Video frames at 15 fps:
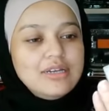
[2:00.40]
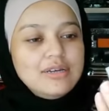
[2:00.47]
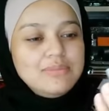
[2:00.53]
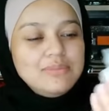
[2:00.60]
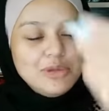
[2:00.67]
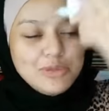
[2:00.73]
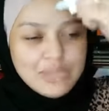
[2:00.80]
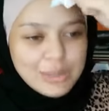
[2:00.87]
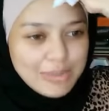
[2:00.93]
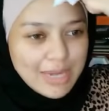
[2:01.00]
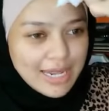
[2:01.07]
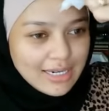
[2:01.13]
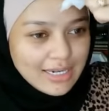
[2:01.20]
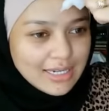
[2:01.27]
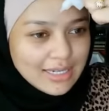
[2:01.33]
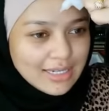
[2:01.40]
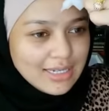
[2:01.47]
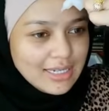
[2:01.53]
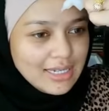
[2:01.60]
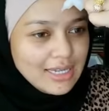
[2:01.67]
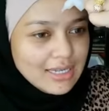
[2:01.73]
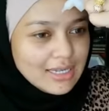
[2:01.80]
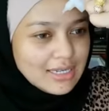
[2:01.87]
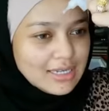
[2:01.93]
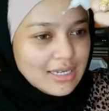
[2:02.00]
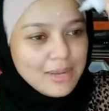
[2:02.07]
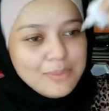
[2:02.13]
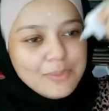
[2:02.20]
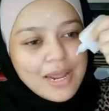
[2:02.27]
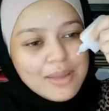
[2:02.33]
beauty blender ni.
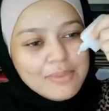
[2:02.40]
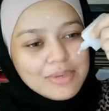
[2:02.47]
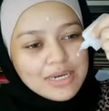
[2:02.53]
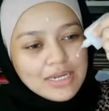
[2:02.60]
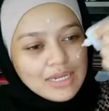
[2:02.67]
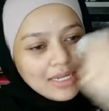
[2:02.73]
Okay, primer